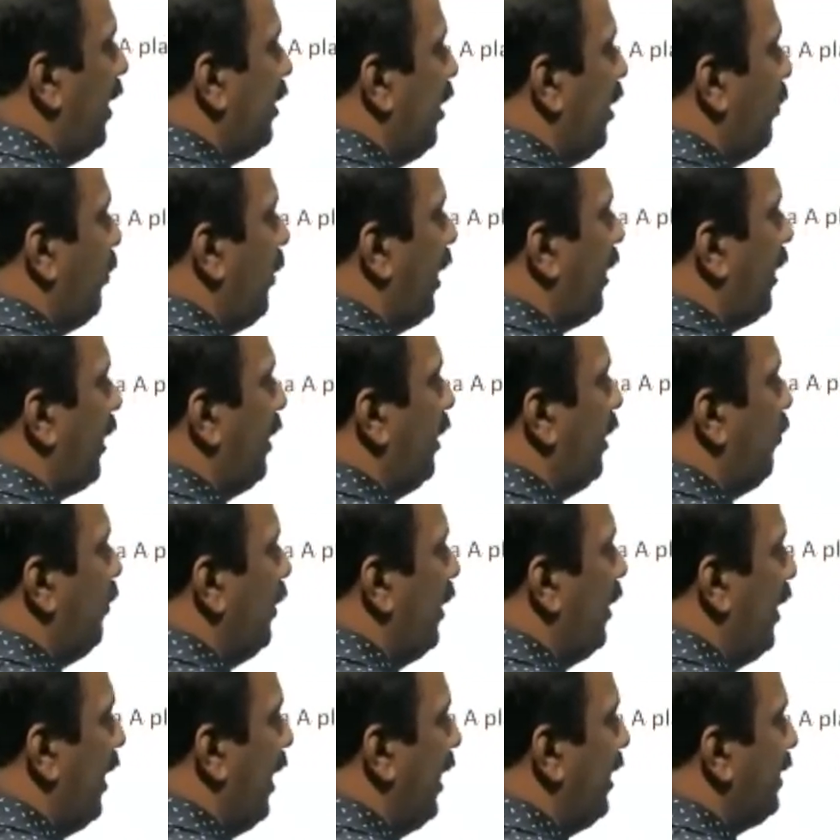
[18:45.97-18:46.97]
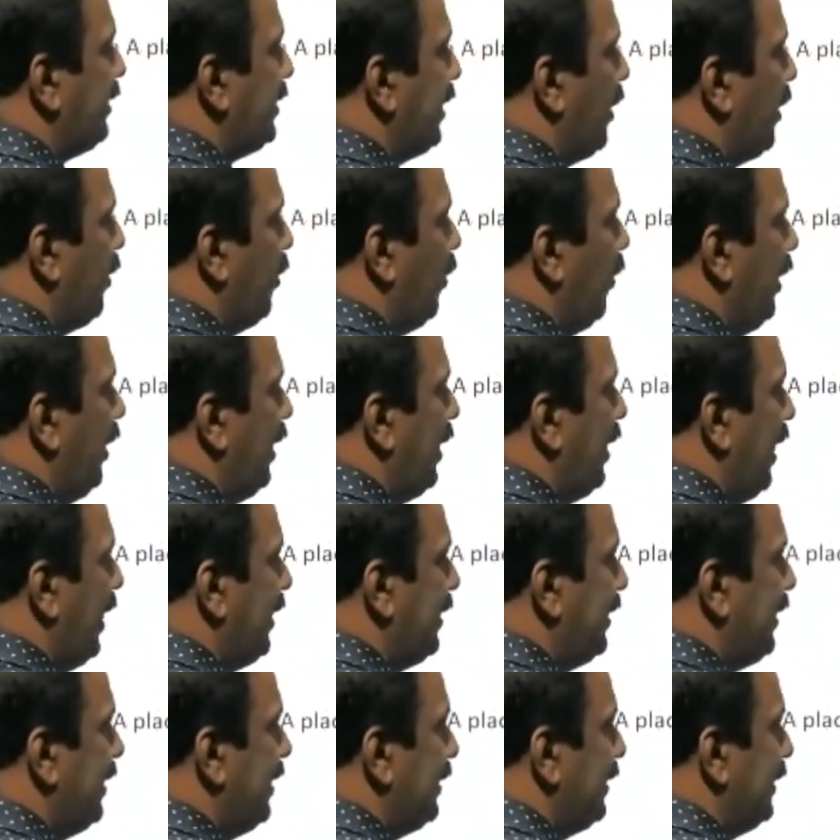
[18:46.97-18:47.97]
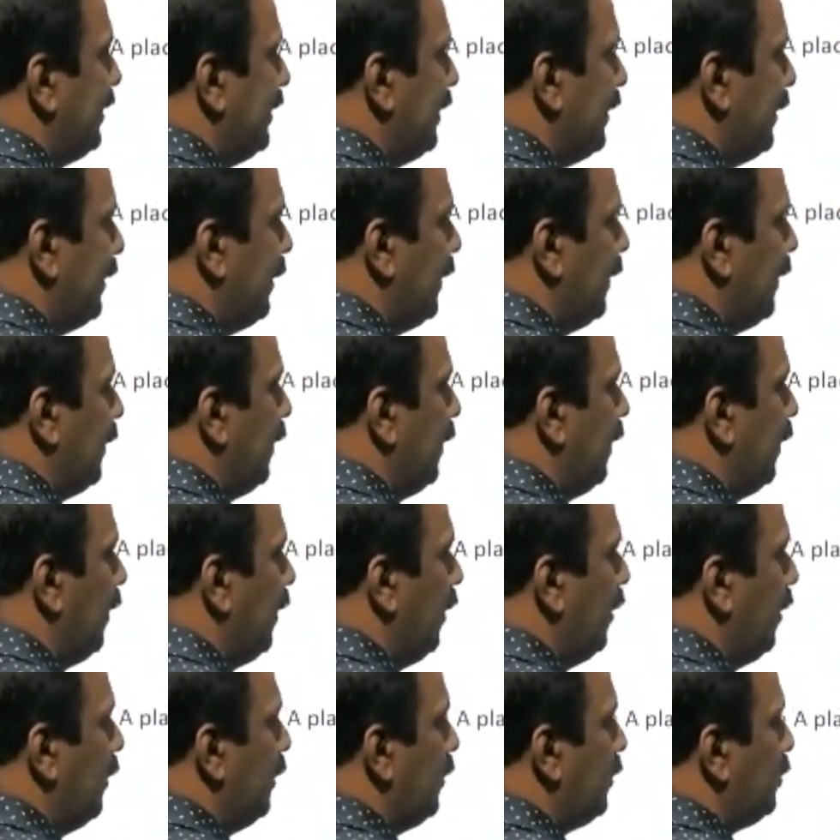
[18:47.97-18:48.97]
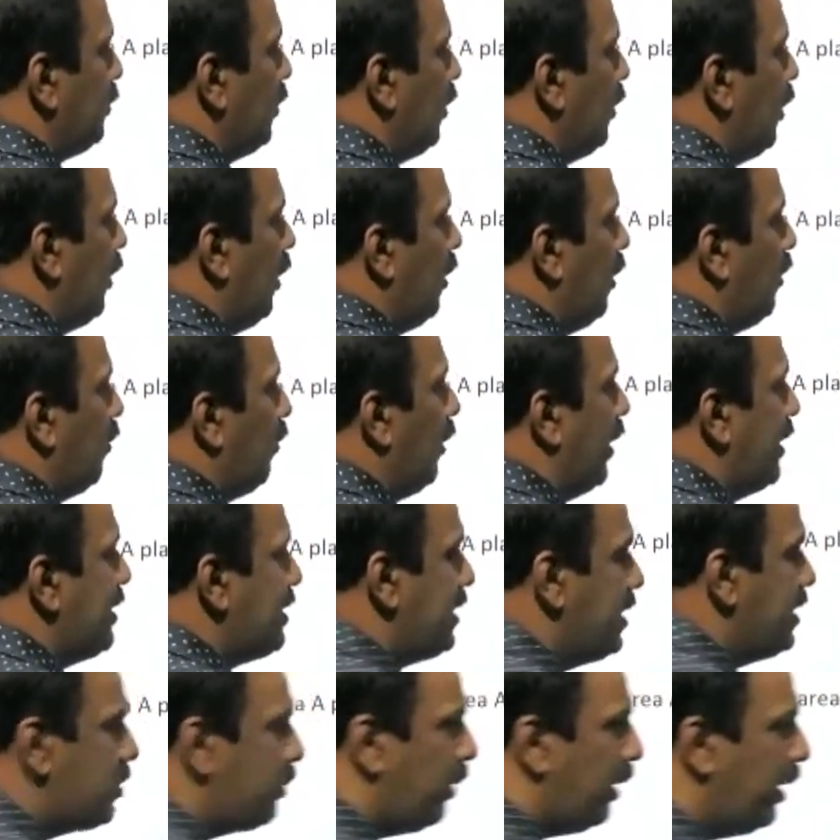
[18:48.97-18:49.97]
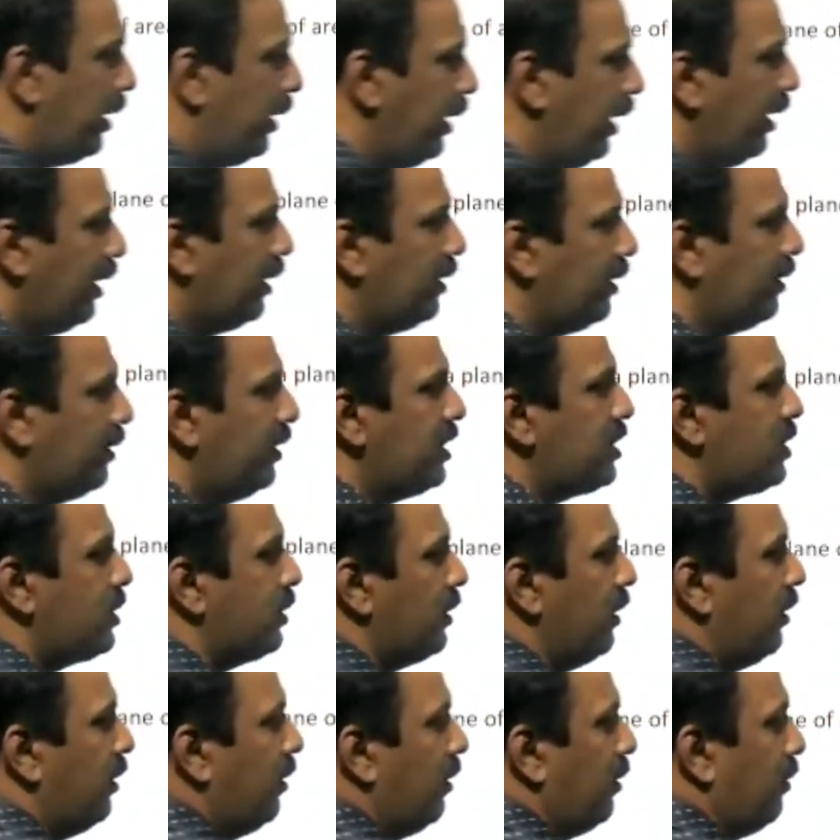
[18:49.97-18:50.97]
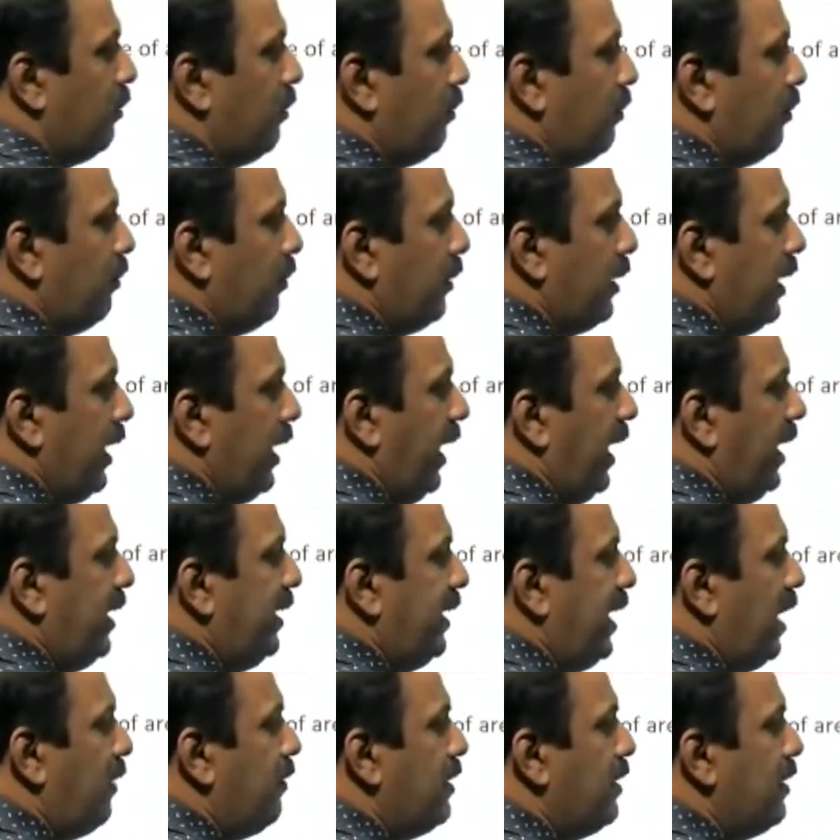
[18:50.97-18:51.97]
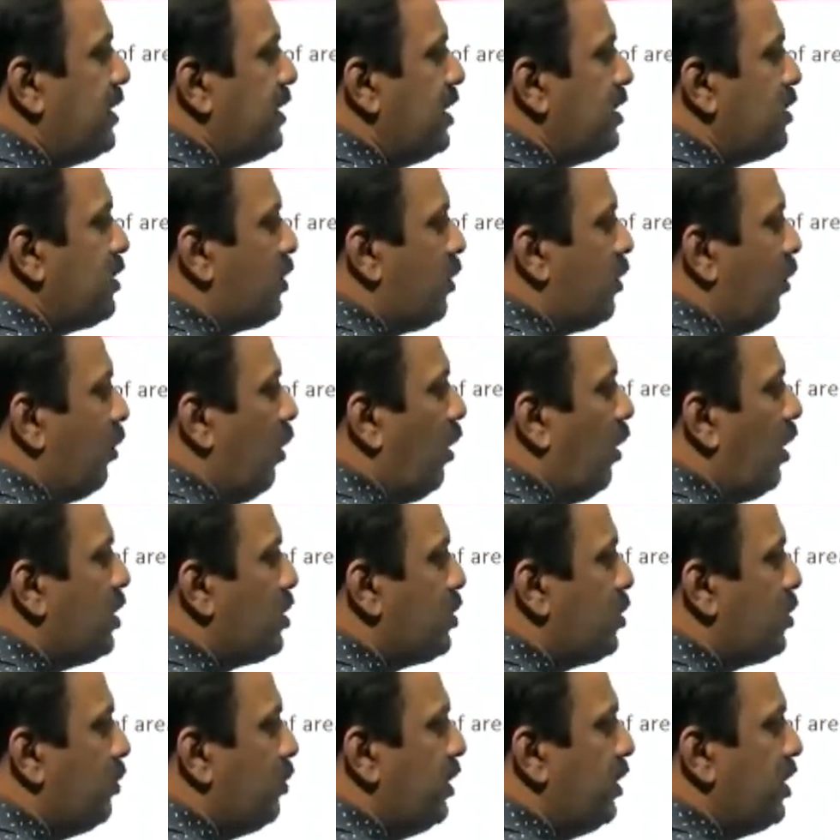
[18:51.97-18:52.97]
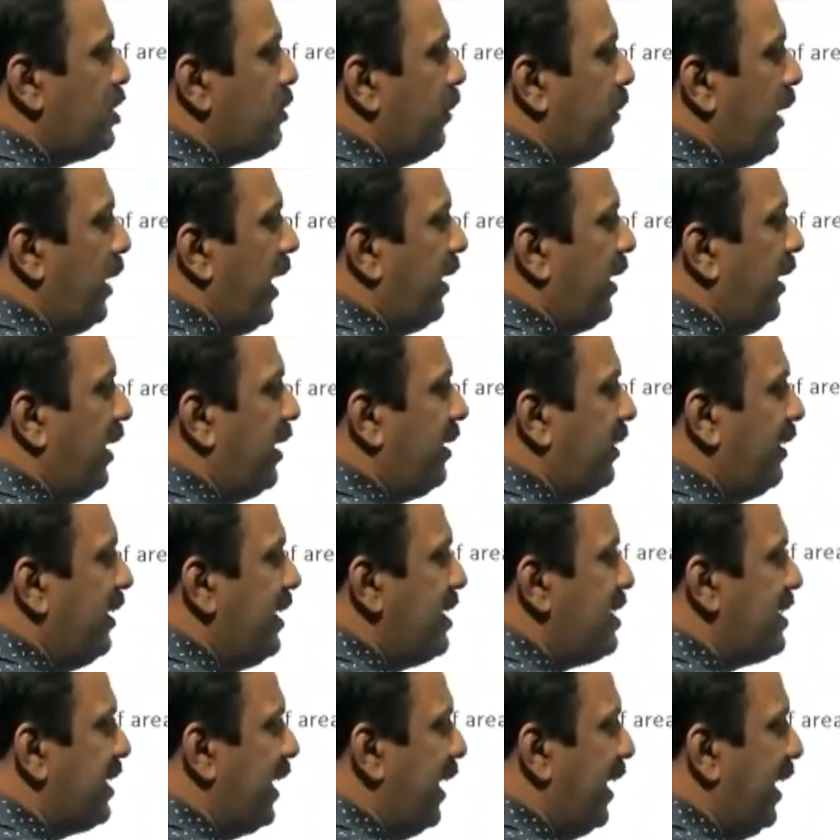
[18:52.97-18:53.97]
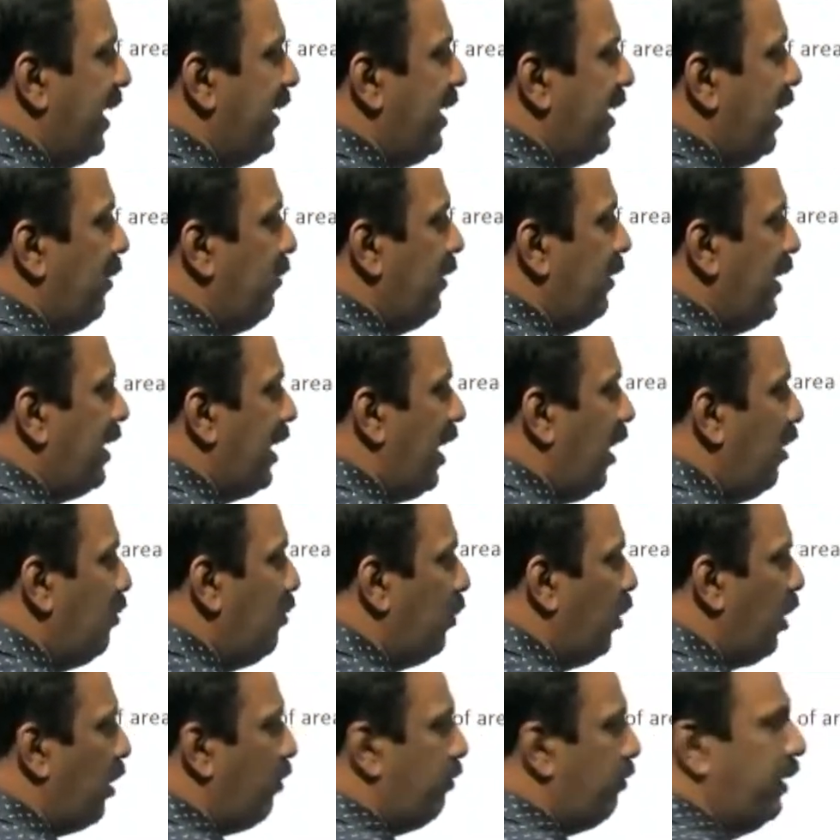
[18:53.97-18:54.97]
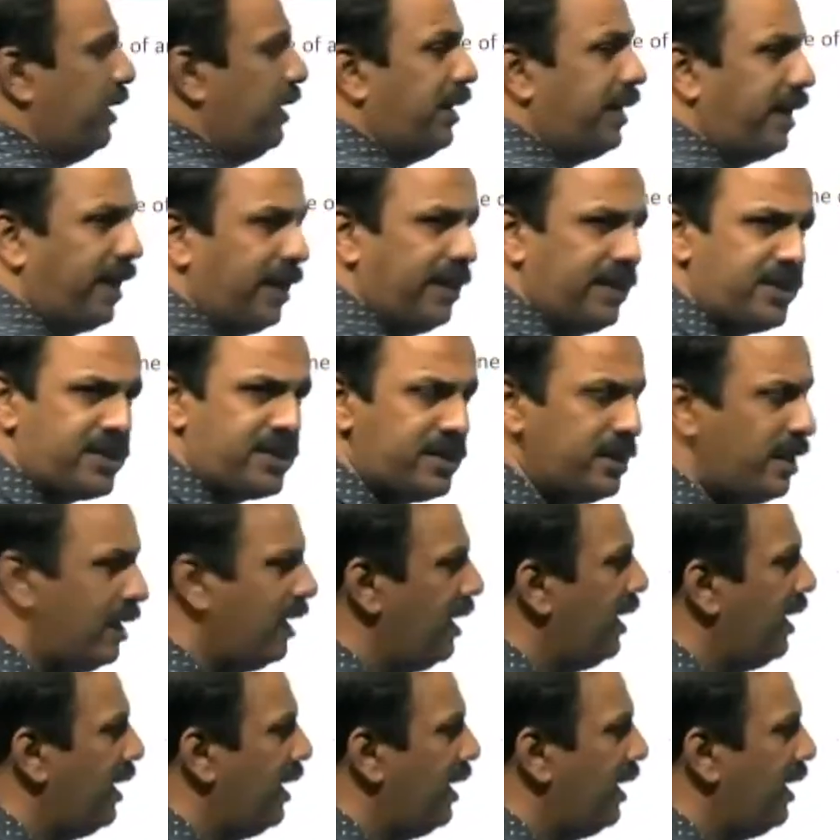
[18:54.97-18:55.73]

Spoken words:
The magnetic field lines are going like this. So what is this one? This area which is close to this magnet, this area we have more field lines.